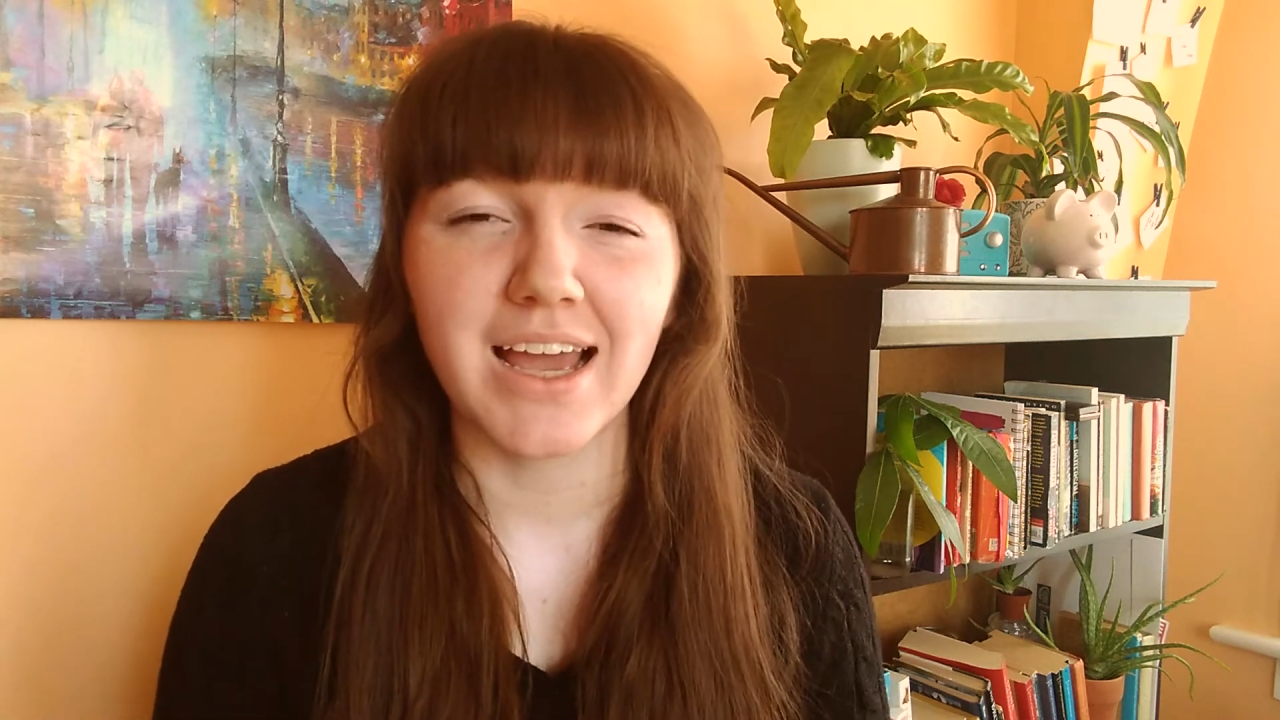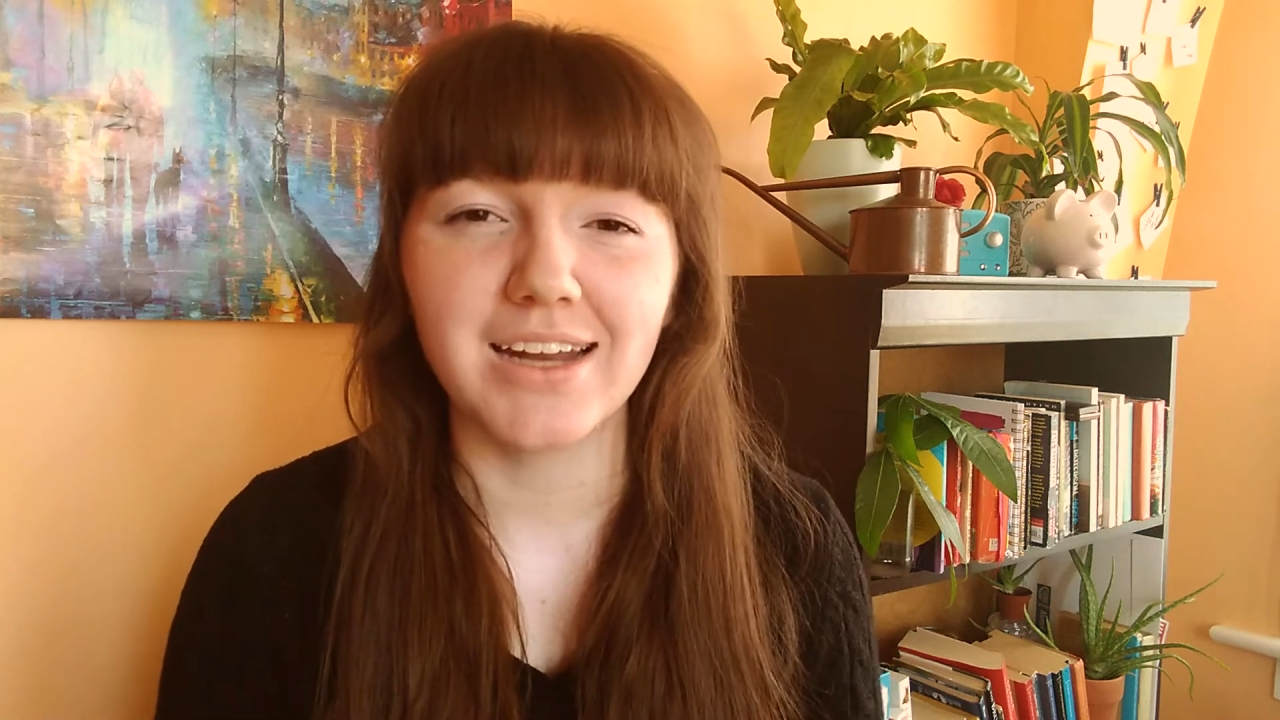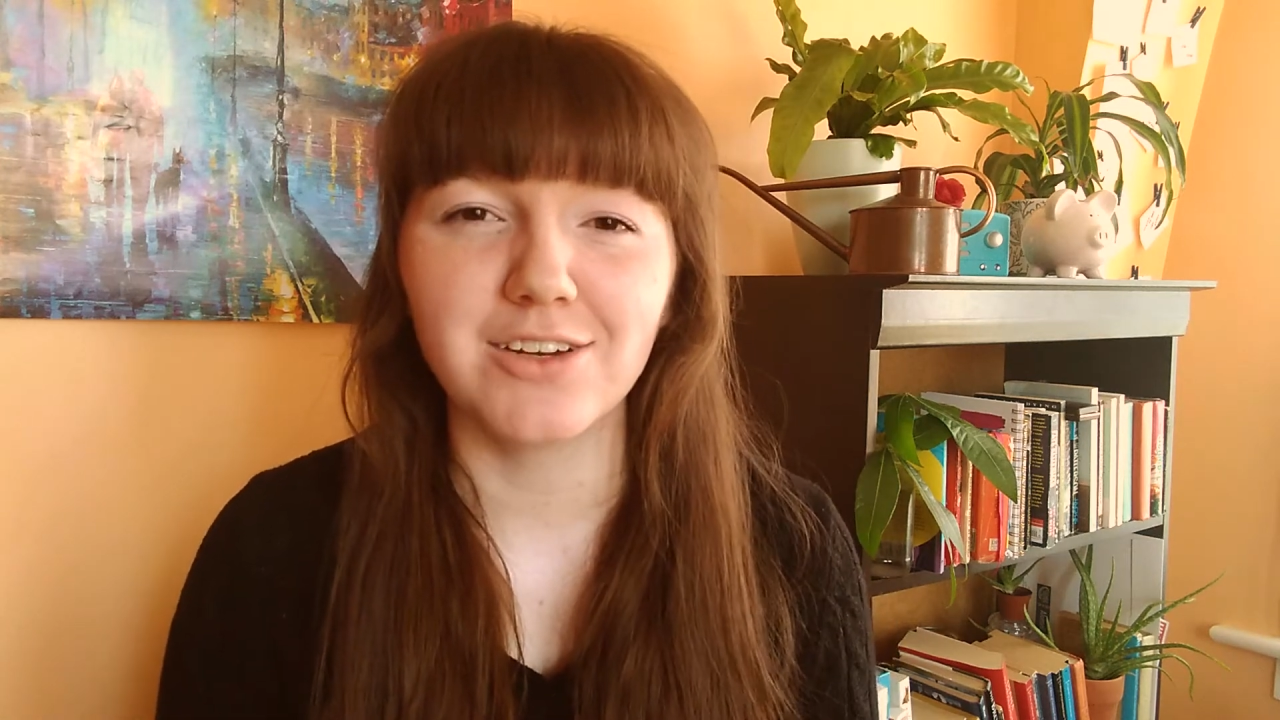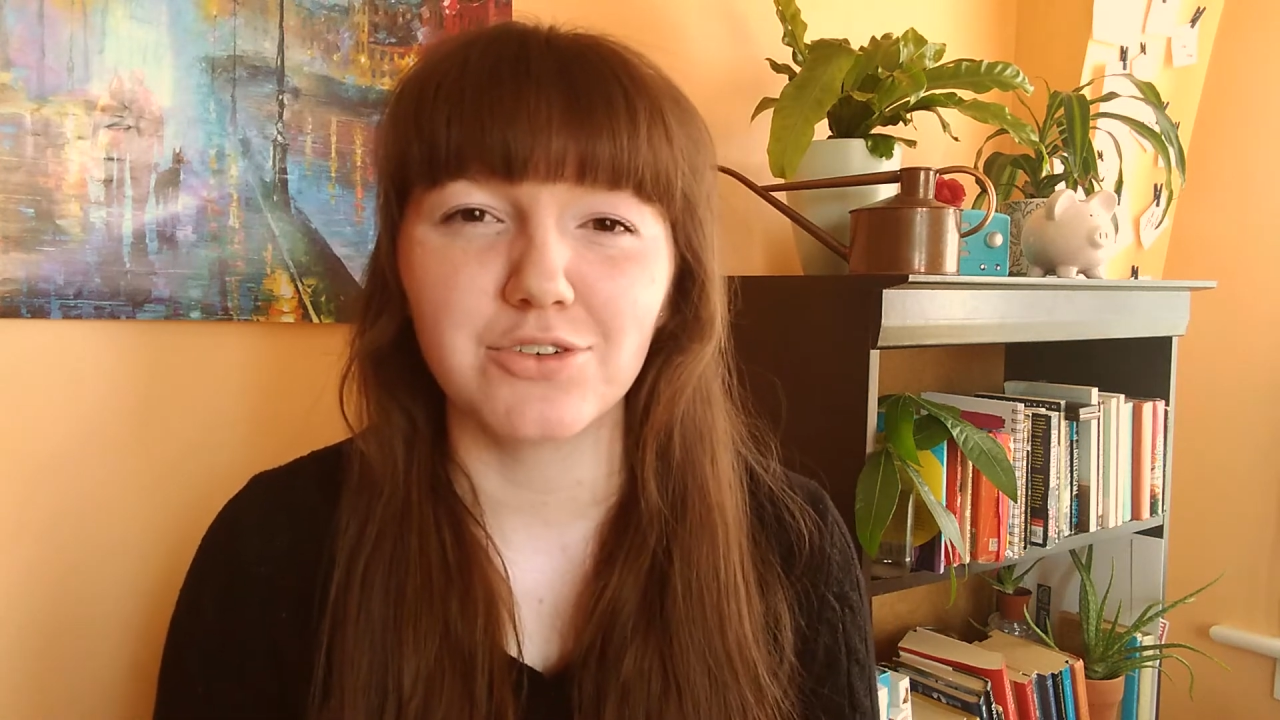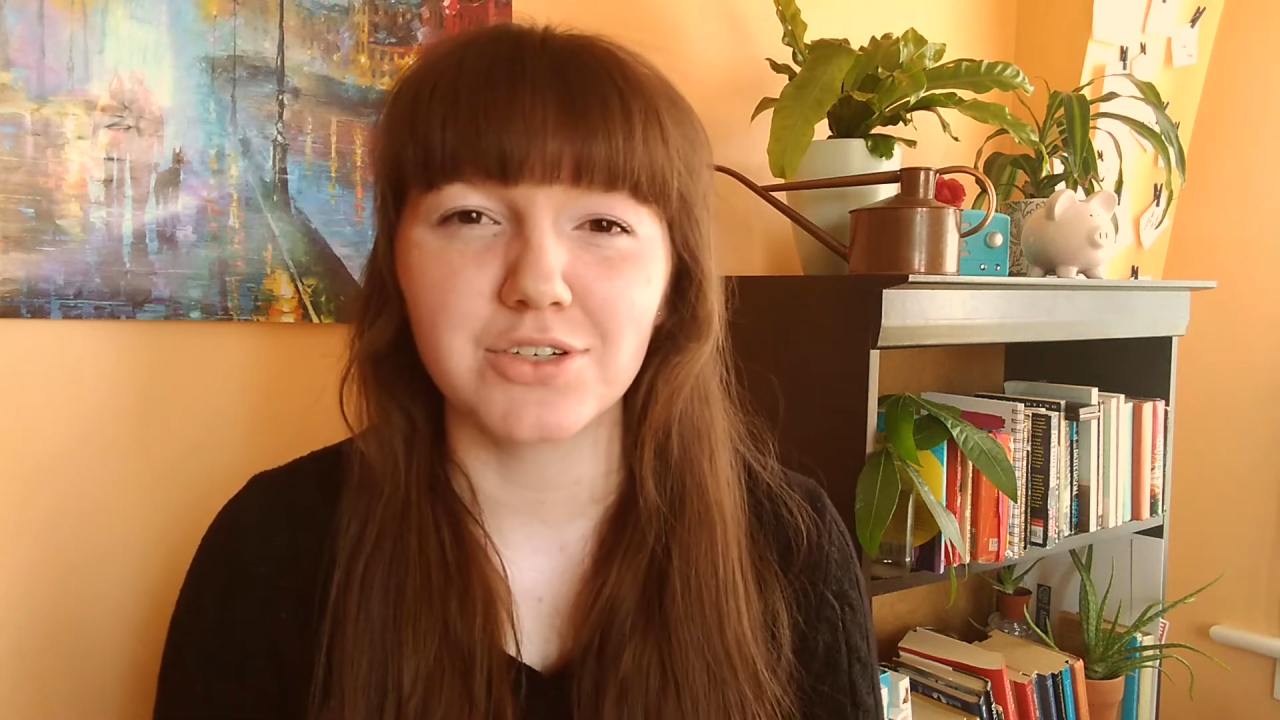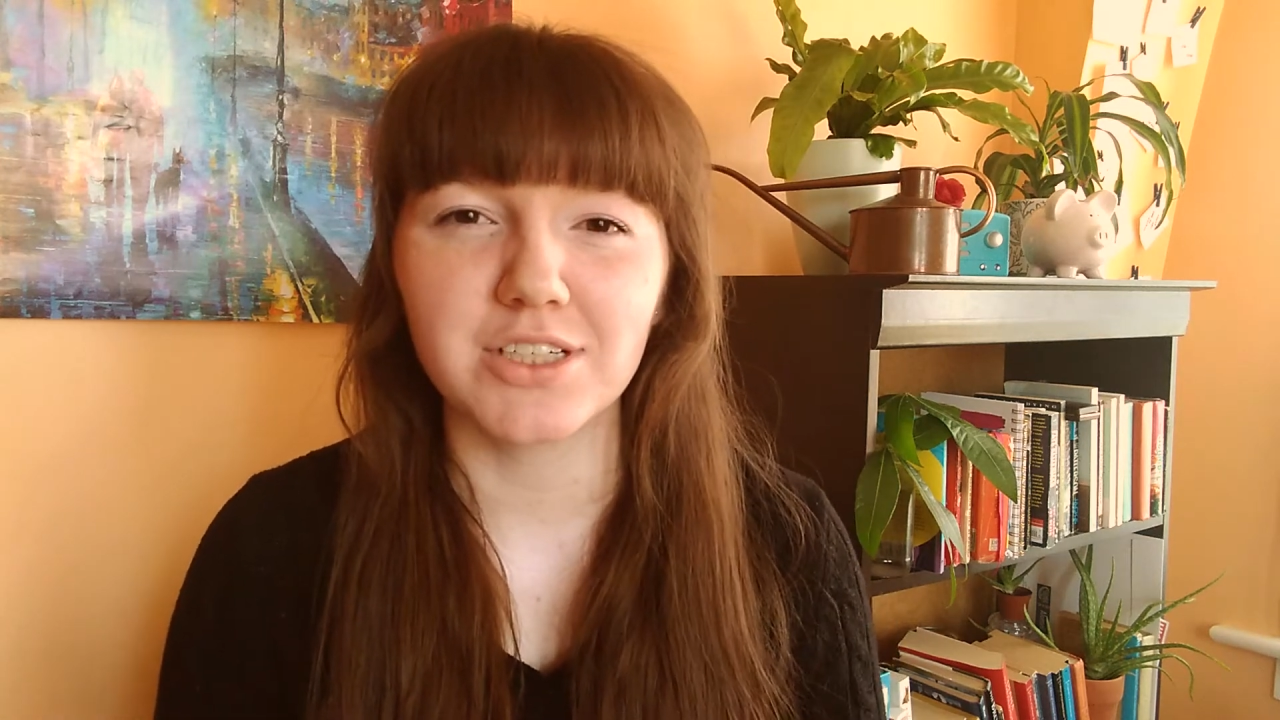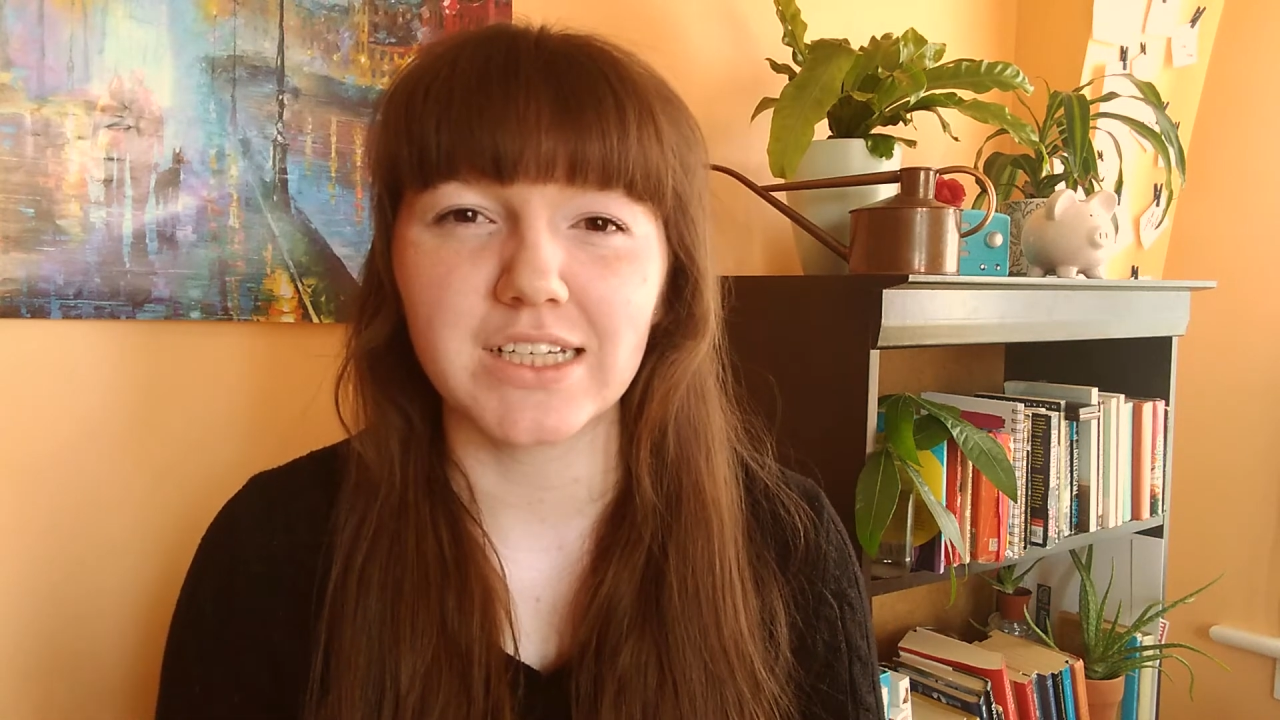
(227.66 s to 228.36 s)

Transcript: And in order